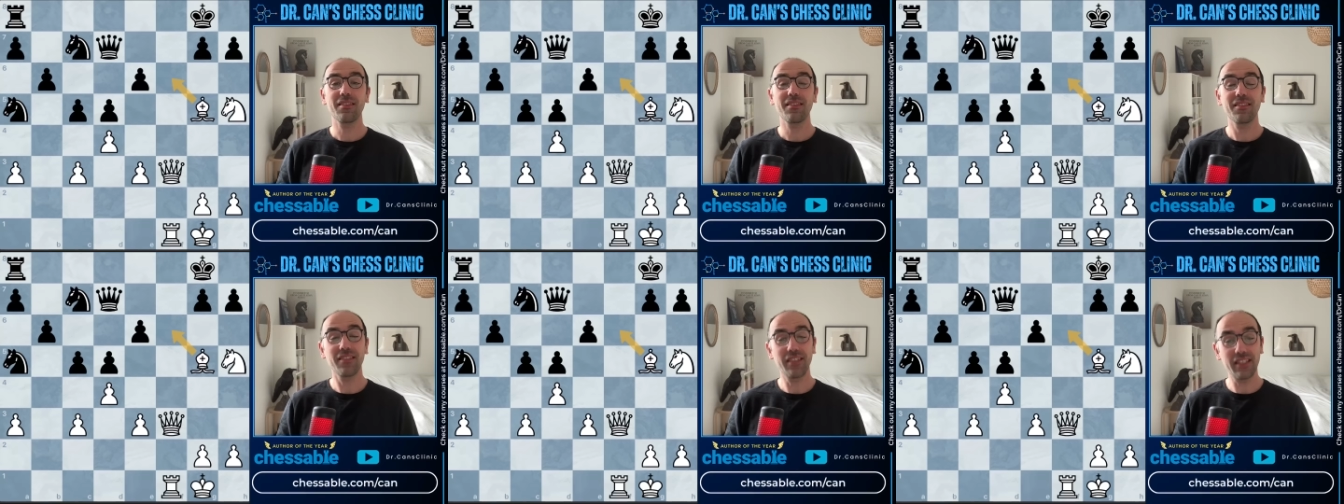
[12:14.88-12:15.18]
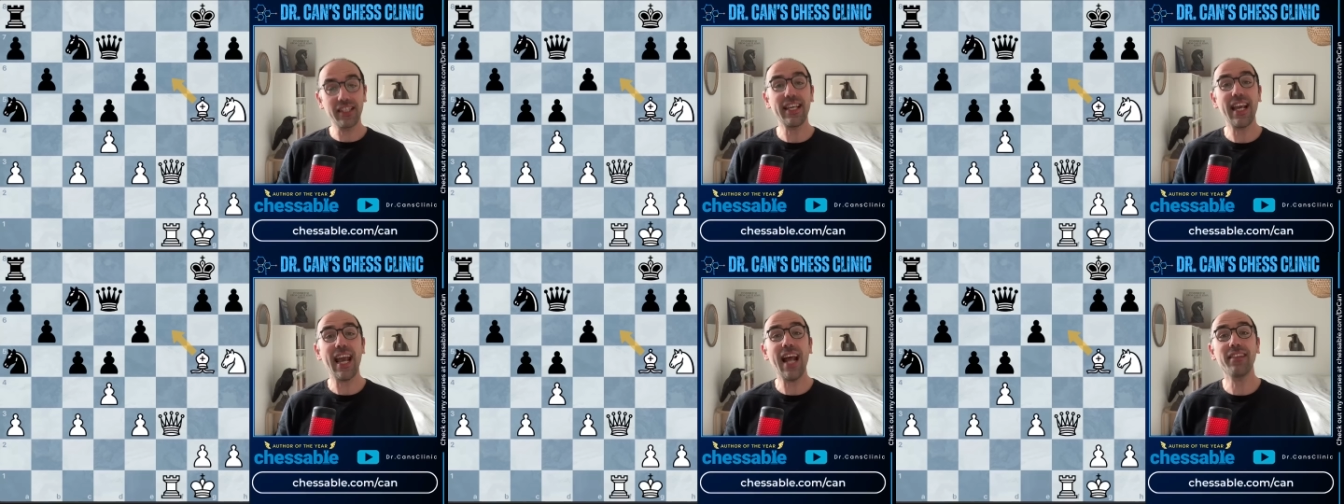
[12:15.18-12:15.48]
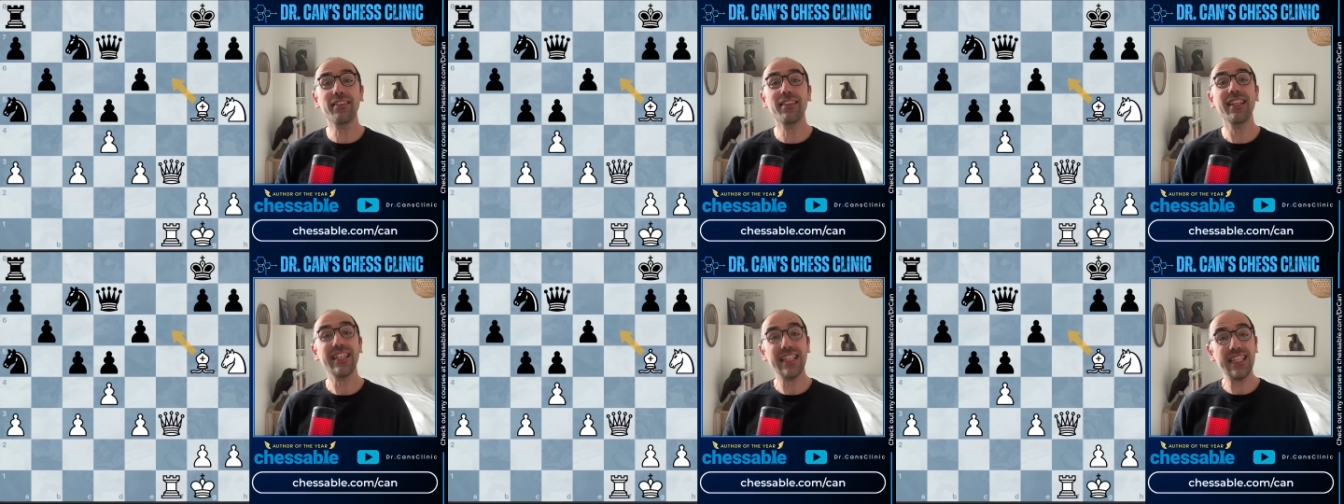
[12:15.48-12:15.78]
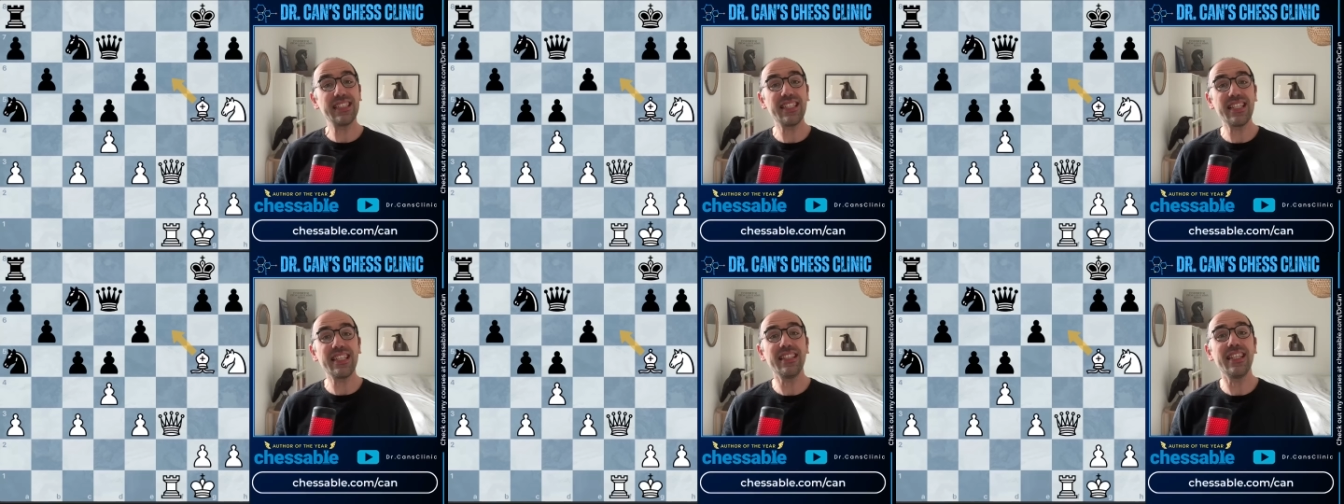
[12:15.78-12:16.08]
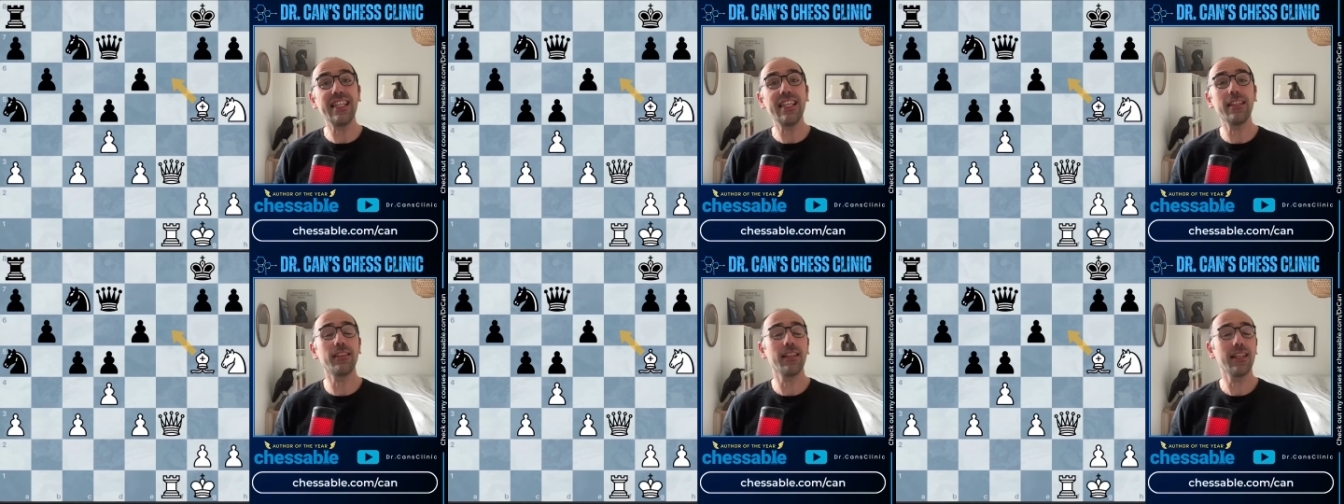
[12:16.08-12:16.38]
The cat is
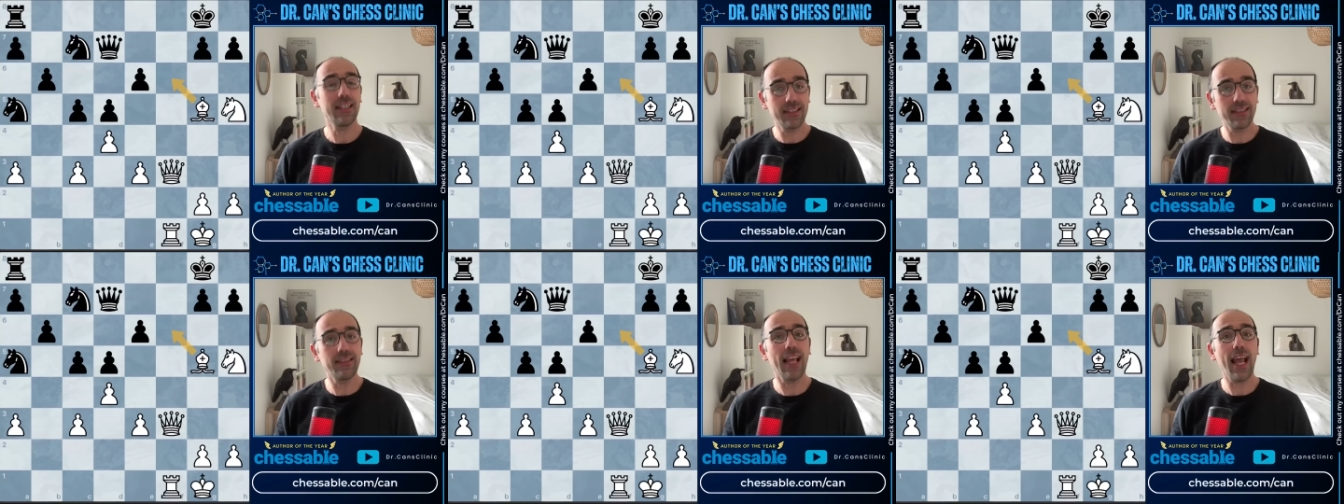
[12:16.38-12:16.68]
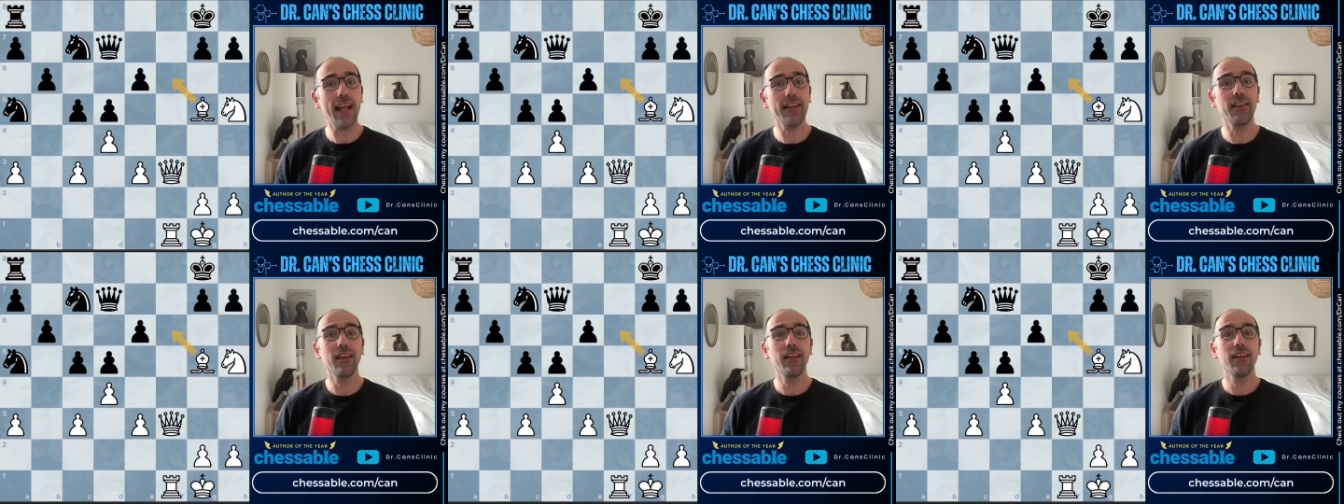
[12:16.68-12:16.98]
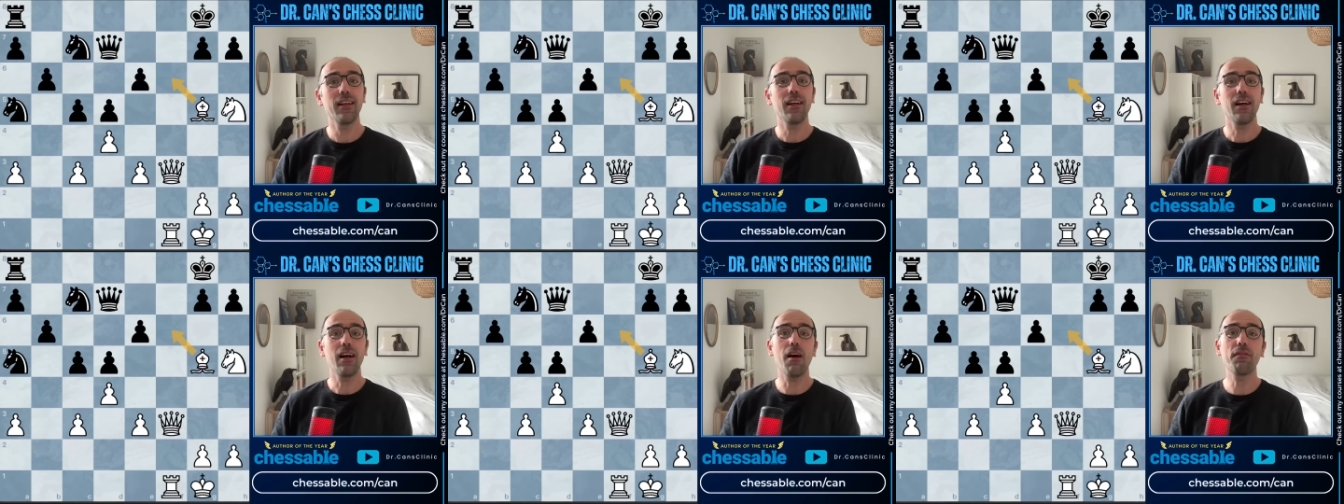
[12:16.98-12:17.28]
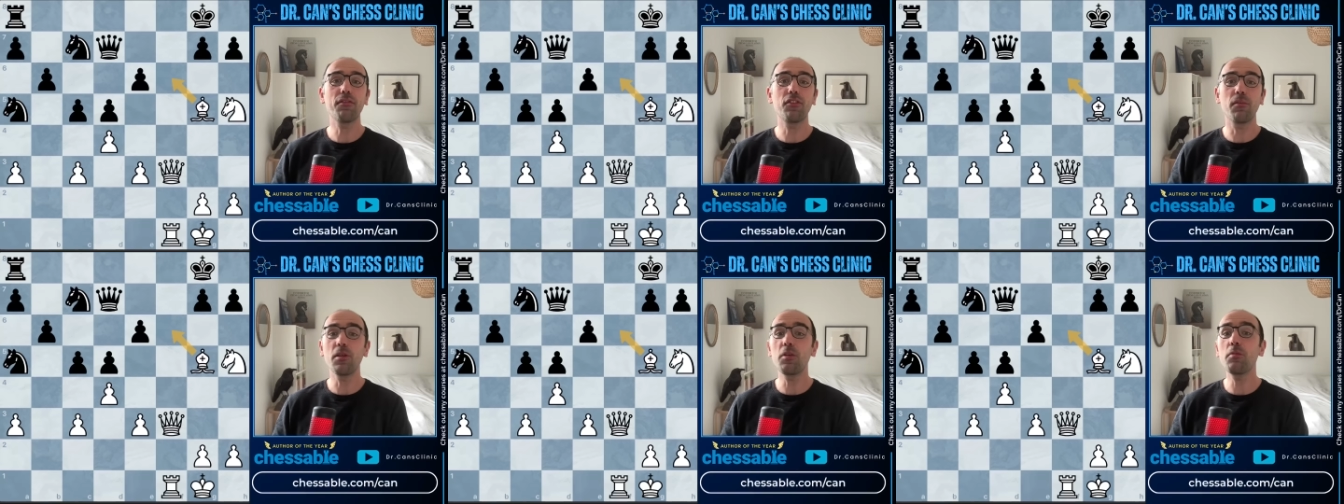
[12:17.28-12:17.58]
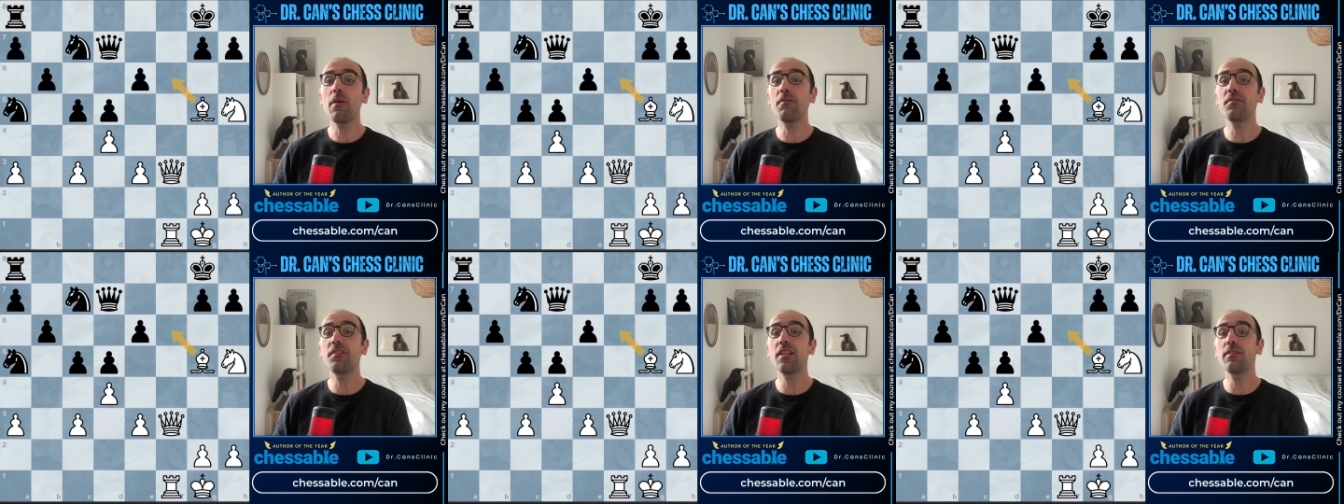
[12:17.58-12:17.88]
indeed dead after bishop
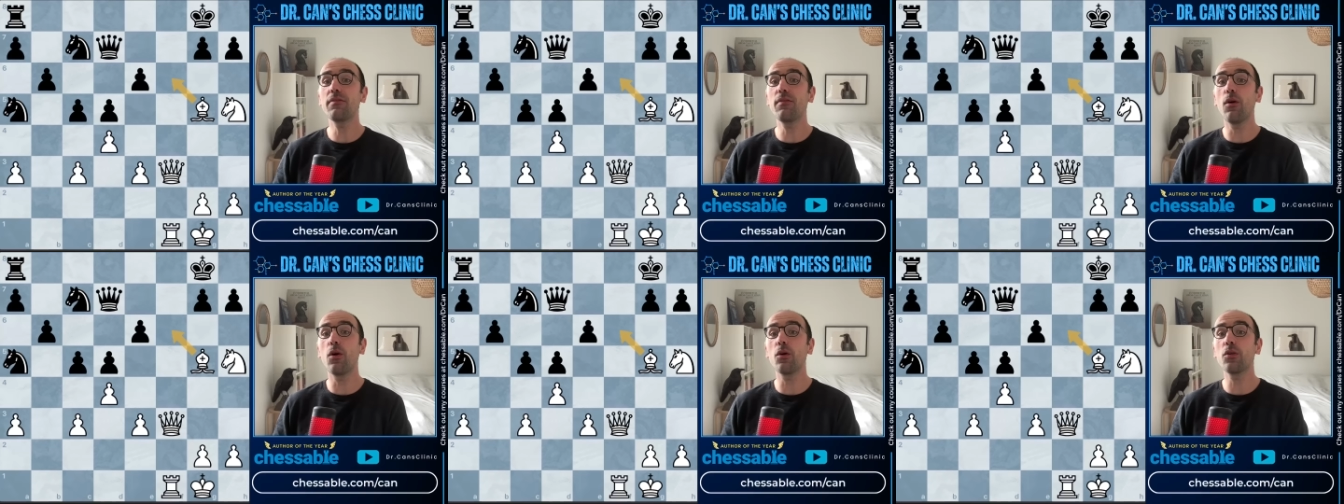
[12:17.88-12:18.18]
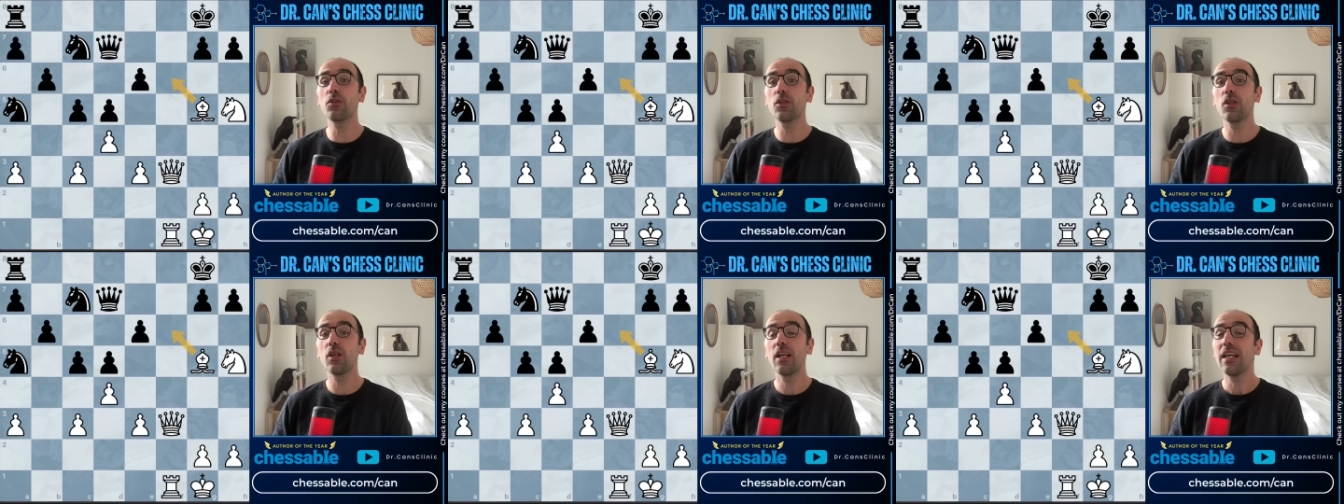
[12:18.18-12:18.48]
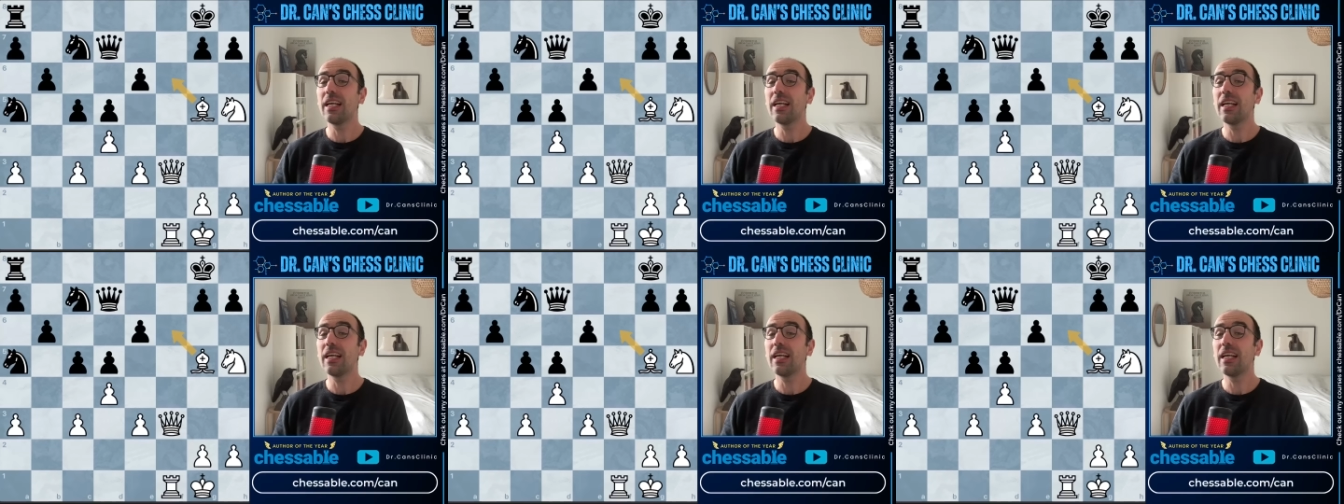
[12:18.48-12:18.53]
f6, folks.